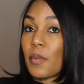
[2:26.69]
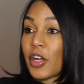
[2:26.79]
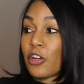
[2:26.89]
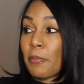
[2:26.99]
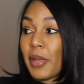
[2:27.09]
to
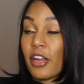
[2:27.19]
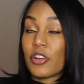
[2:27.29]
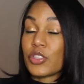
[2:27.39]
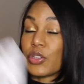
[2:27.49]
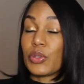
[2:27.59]
wear her
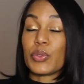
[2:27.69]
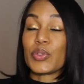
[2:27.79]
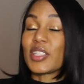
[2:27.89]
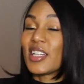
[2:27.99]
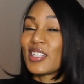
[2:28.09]
parents'
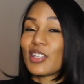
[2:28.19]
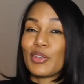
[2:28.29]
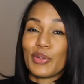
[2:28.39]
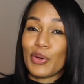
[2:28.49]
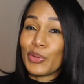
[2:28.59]
clothes. It's a
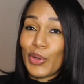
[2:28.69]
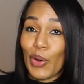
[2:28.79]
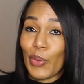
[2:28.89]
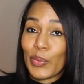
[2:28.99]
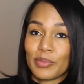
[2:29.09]

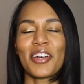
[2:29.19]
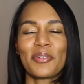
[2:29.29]
no-go.